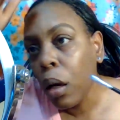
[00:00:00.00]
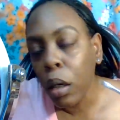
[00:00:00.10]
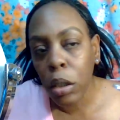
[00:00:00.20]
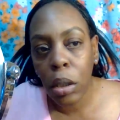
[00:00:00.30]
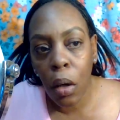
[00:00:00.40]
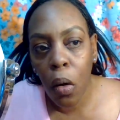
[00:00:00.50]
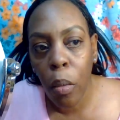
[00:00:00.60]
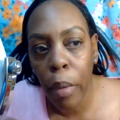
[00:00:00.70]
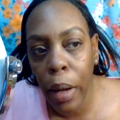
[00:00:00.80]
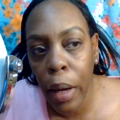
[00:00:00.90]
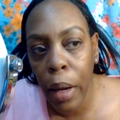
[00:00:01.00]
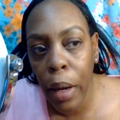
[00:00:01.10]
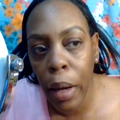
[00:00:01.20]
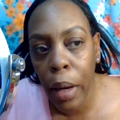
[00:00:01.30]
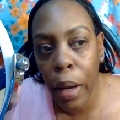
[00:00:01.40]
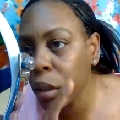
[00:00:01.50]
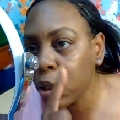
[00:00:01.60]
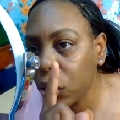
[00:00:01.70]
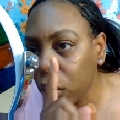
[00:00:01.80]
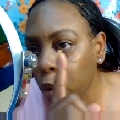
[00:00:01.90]
so um,
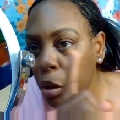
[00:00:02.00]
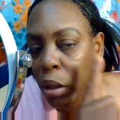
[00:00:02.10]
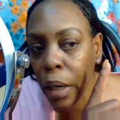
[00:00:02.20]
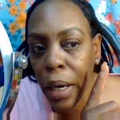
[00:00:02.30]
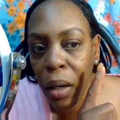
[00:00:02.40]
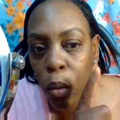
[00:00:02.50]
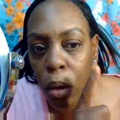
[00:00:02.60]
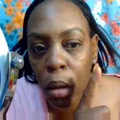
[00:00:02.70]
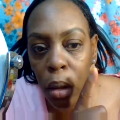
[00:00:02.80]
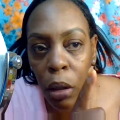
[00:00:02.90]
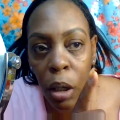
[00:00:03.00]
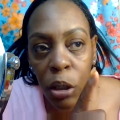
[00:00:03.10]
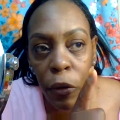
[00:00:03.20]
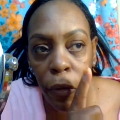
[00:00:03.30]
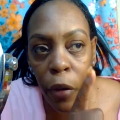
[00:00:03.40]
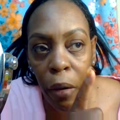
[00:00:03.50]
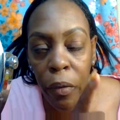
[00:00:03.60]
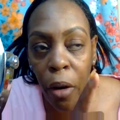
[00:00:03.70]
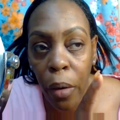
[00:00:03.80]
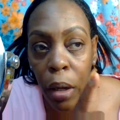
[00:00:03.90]
this shade will, looks very
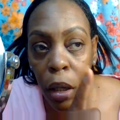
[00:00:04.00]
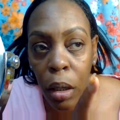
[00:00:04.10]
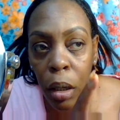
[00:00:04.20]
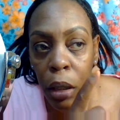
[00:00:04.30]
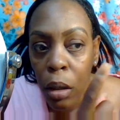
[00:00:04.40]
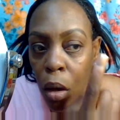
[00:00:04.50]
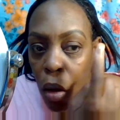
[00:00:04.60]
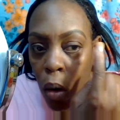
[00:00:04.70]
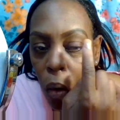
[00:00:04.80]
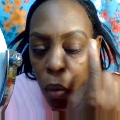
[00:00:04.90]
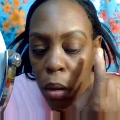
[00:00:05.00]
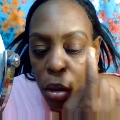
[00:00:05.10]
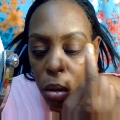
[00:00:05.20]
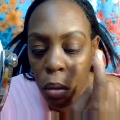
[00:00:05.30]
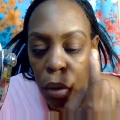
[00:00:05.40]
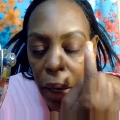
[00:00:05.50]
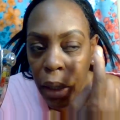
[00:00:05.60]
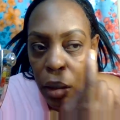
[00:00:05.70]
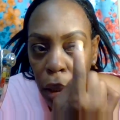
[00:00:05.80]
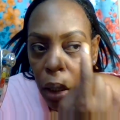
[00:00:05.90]
very good onto
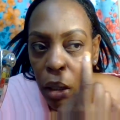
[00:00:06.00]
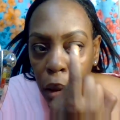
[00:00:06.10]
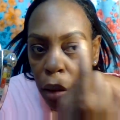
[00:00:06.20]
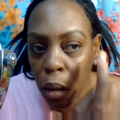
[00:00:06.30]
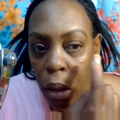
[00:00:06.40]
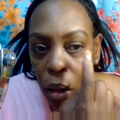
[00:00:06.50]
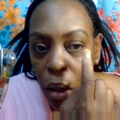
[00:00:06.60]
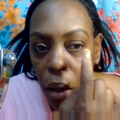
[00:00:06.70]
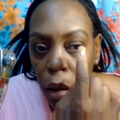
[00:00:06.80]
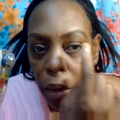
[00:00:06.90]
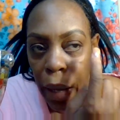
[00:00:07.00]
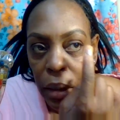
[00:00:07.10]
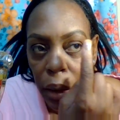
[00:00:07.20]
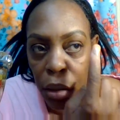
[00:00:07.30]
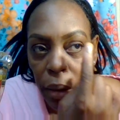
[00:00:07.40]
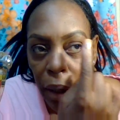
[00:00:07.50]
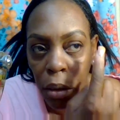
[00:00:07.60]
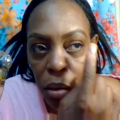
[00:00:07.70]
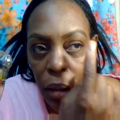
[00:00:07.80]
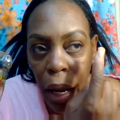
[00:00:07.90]
like the like the, like
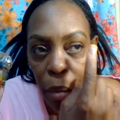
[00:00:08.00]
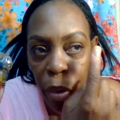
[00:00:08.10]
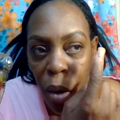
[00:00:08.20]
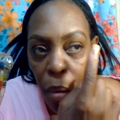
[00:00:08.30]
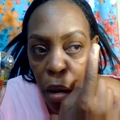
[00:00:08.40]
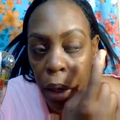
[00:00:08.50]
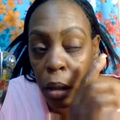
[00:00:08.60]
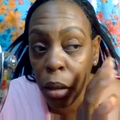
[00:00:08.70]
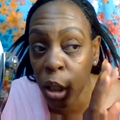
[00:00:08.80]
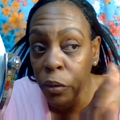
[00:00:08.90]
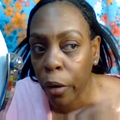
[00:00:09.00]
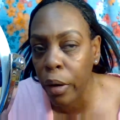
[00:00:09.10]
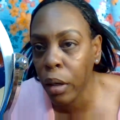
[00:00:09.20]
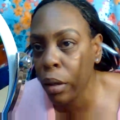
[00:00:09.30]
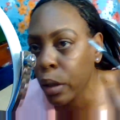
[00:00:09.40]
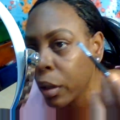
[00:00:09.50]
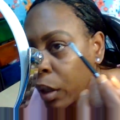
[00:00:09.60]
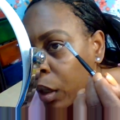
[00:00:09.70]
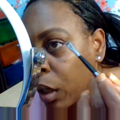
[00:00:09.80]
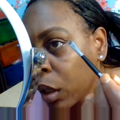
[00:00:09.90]
onto the eyebrow part looks very good
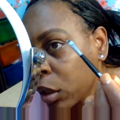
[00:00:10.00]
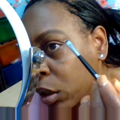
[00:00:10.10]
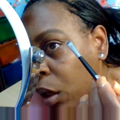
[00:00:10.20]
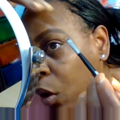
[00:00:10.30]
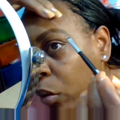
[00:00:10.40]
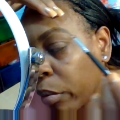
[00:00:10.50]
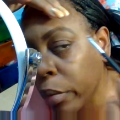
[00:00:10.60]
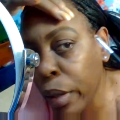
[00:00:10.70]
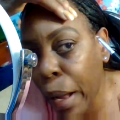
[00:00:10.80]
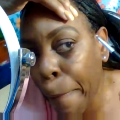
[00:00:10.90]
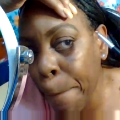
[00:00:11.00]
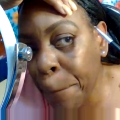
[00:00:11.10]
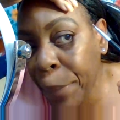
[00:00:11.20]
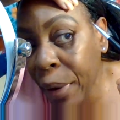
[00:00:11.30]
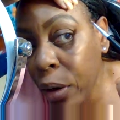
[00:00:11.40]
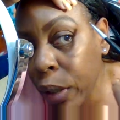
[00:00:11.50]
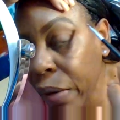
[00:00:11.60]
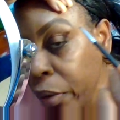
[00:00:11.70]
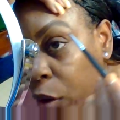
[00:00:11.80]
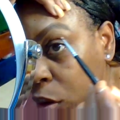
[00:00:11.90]
so I'm barely
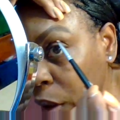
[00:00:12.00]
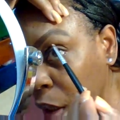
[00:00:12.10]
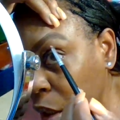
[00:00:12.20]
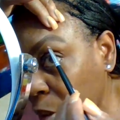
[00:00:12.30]
even using any